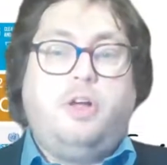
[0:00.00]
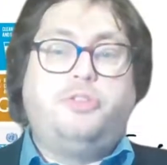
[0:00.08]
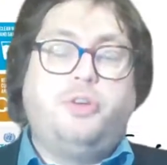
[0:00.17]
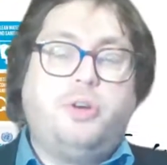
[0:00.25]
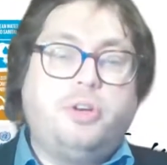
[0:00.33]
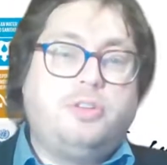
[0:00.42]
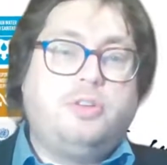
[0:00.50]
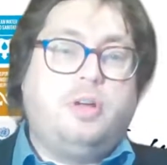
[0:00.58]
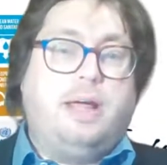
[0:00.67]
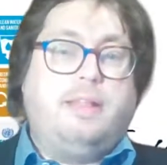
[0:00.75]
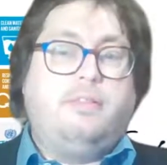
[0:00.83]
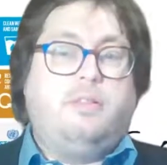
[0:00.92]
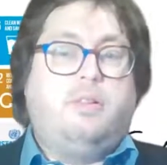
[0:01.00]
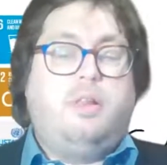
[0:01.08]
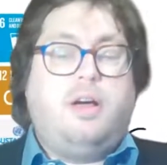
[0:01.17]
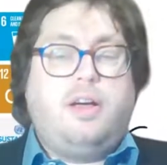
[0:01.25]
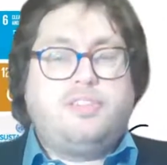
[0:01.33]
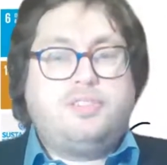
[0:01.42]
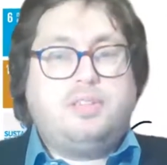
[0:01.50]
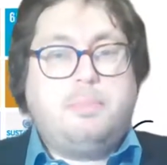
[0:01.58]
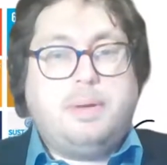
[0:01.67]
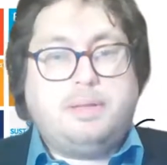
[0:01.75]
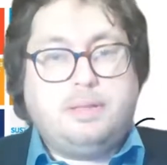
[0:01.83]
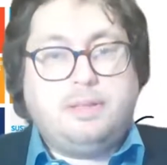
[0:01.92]
Third and last
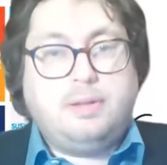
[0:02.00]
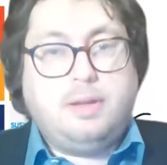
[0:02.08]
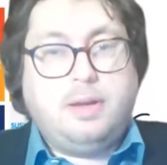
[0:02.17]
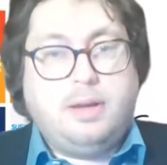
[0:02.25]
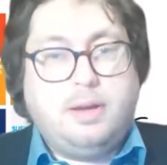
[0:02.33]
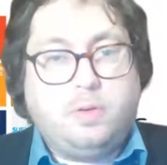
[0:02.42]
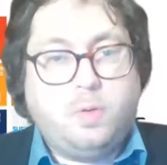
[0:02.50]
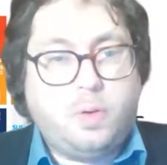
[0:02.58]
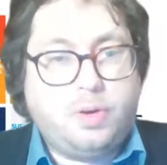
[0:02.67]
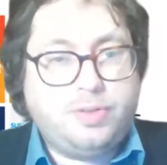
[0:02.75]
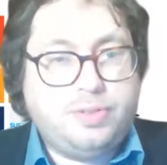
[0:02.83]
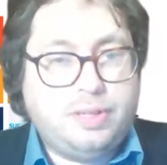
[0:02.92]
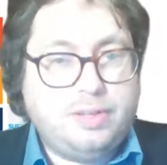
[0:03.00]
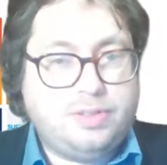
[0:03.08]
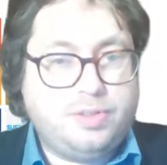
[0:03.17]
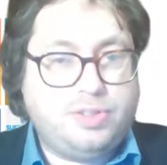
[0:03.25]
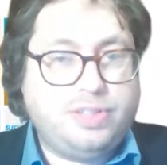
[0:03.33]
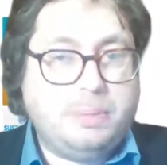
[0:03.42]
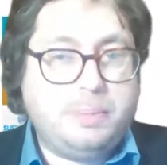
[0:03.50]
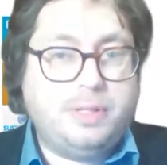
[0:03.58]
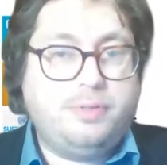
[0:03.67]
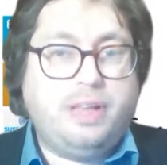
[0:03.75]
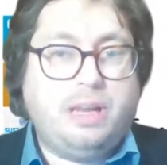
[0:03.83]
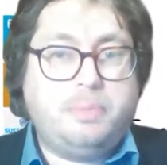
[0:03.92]
thematic course is Sustainable
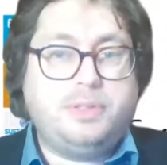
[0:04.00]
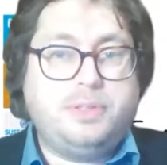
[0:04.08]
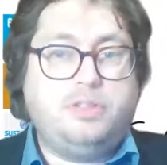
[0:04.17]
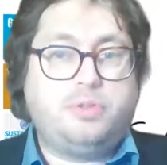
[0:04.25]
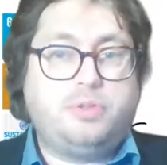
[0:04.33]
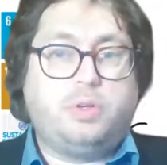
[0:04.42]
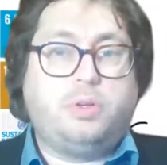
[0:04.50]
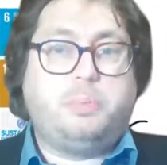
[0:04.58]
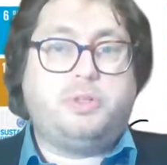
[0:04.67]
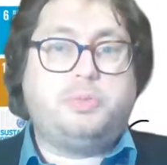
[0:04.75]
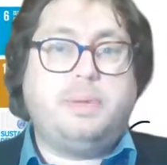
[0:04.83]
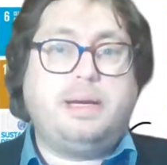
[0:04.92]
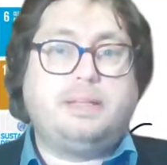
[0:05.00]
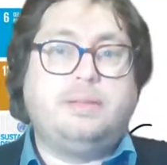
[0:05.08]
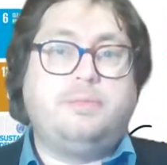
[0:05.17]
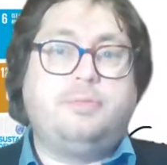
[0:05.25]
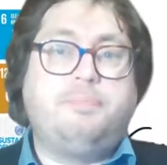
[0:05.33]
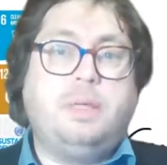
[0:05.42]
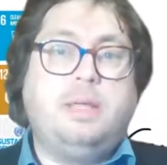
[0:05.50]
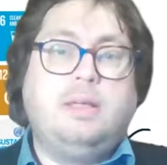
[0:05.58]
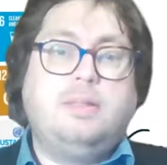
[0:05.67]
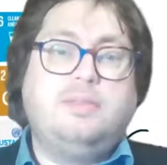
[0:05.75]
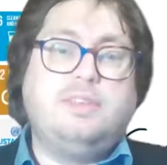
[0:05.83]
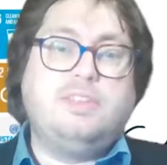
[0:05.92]
Development in Historical Perspective.
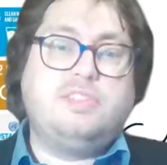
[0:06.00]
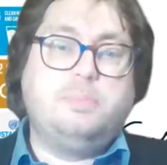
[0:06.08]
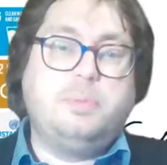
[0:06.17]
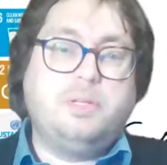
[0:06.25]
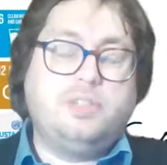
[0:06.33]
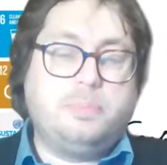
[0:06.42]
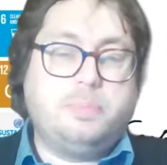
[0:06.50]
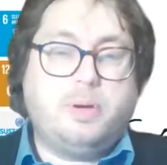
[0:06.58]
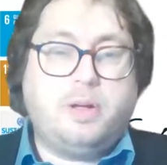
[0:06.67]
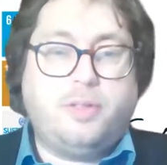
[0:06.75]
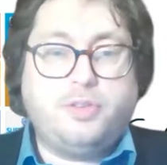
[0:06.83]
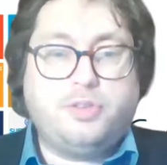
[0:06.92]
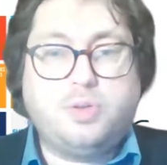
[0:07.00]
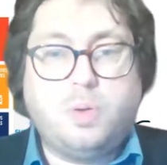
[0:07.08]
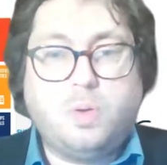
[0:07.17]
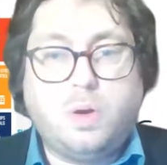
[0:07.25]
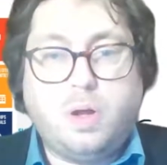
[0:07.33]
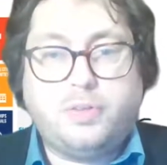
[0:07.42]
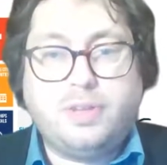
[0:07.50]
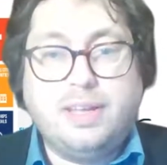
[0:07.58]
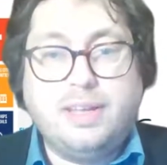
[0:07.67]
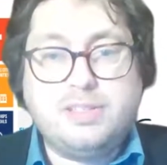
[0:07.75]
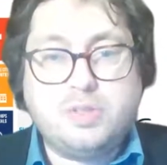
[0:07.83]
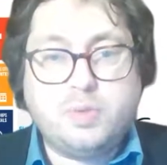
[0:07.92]
This builds upon the so-called
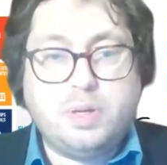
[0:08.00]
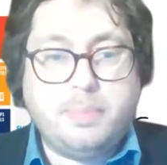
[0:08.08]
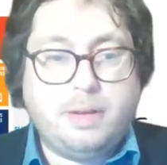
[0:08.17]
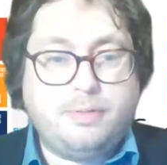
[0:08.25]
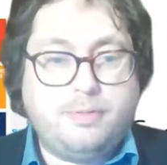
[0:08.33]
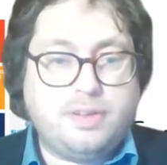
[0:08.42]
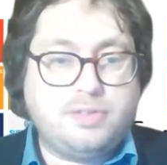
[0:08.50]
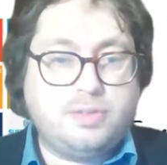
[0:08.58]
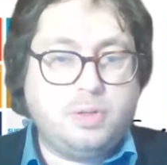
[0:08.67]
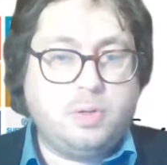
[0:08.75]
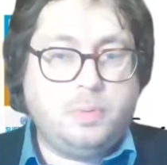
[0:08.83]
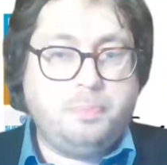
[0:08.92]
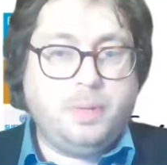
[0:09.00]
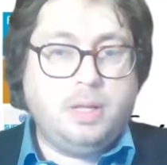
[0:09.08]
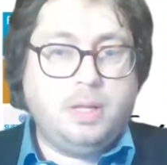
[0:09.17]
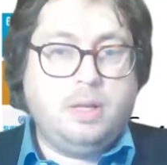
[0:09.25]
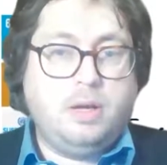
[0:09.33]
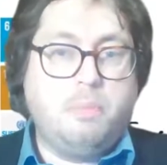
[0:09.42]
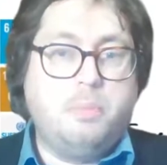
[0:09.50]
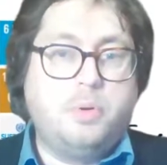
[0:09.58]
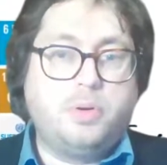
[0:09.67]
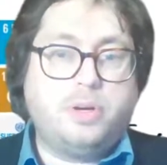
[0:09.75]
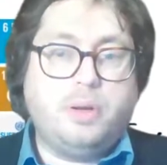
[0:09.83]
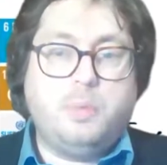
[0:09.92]
History Manifesto, a
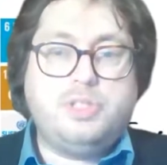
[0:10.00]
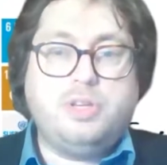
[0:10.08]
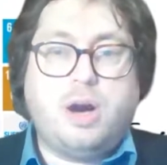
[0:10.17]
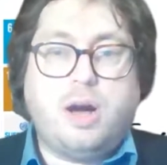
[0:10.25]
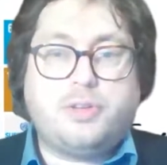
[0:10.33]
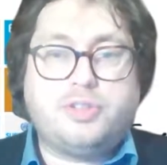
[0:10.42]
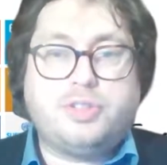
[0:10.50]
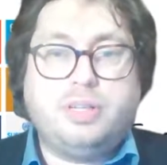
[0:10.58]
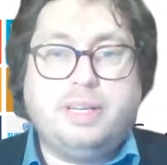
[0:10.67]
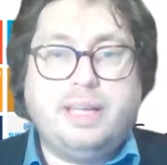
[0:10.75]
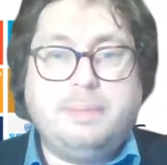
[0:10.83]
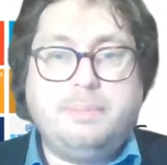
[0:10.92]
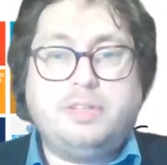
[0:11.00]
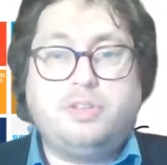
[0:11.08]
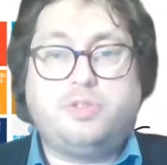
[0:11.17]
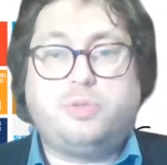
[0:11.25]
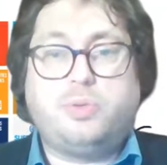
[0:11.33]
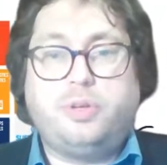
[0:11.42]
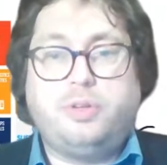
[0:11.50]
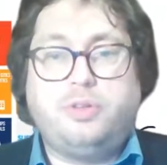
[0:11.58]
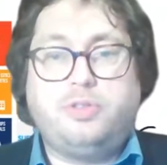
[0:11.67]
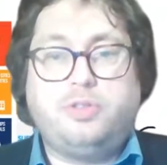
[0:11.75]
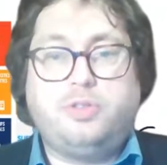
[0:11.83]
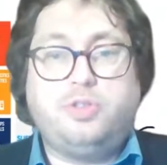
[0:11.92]
book in which the authors claim that
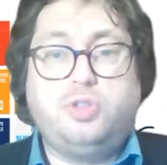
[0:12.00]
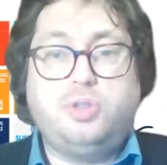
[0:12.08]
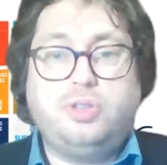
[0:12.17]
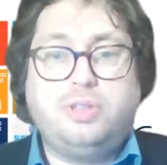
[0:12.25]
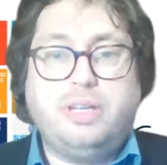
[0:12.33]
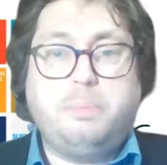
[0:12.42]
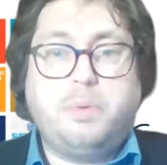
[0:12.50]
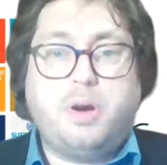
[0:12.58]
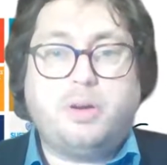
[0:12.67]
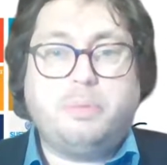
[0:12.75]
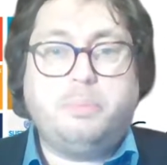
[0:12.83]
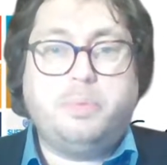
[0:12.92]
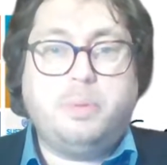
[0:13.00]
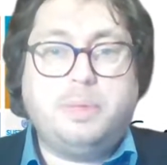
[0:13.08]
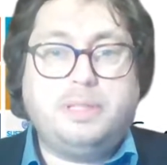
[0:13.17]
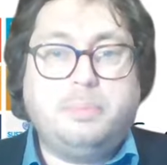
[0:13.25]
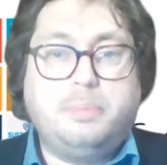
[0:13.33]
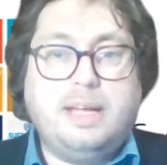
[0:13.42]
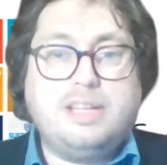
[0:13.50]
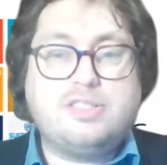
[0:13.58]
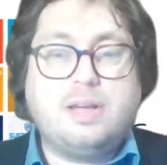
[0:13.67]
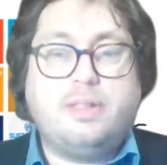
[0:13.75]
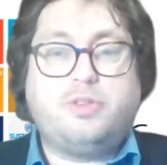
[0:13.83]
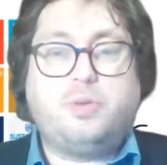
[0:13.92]
historians should take part in public debates
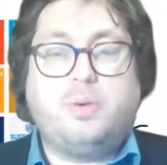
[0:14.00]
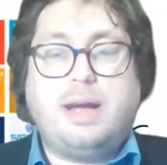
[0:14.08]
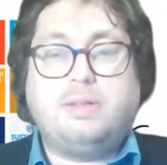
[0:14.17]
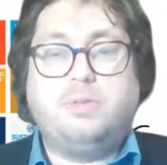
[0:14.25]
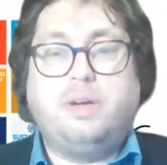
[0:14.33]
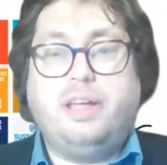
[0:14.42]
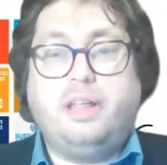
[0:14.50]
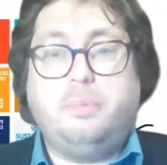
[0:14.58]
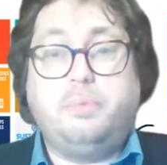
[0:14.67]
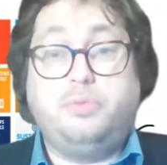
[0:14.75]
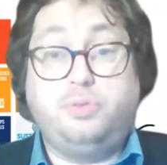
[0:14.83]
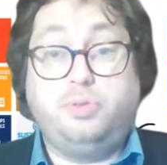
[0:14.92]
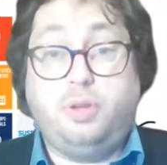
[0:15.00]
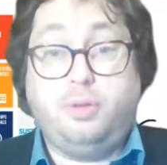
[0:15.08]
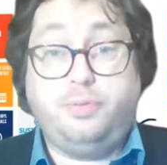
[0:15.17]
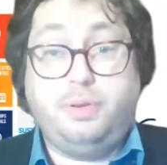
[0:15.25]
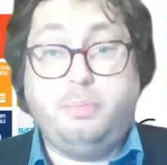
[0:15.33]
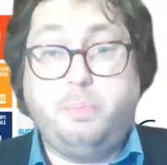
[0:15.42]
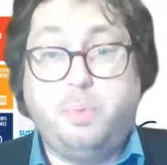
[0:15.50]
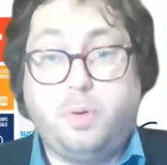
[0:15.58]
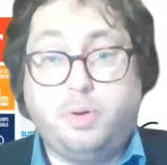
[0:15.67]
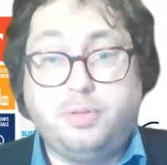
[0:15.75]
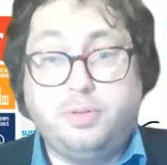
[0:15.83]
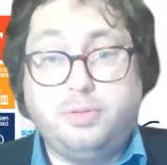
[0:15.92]
and try to help solve
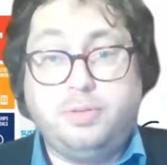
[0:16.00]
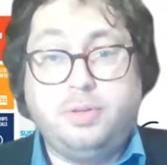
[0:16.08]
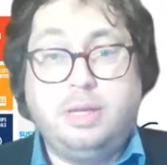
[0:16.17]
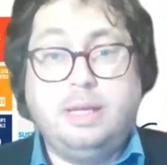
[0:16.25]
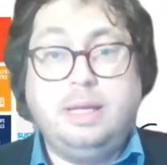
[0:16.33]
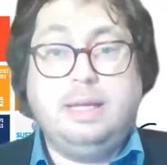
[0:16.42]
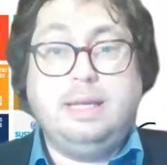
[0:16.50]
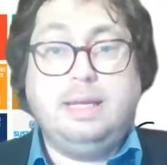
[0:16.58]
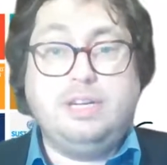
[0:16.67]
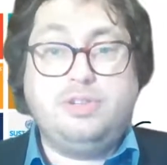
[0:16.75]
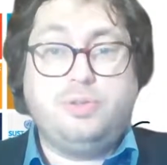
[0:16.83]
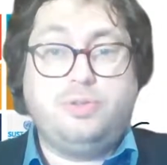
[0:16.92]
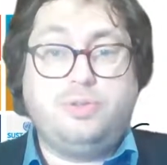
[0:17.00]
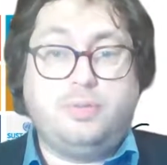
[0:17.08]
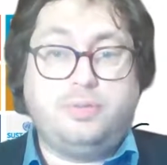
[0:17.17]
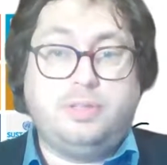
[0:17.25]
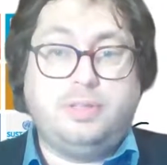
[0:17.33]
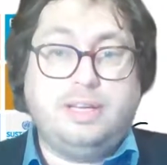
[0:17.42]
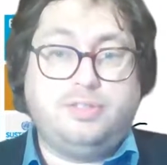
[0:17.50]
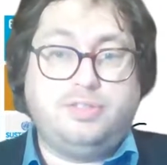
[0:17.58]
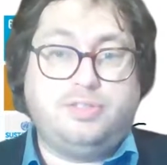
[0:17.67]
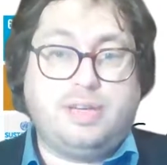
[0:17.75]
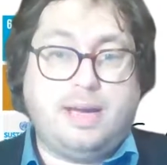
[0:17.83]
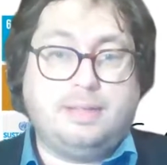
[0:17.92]
important issues of today's
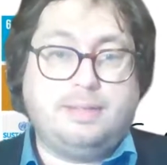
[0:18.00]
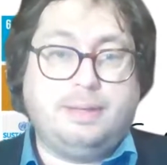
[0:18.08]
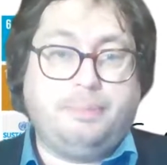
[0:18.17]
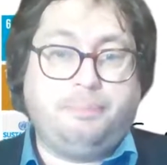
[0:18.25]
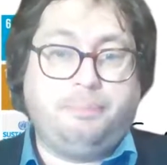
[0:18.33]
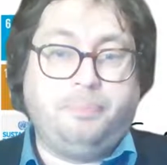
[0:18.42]
society.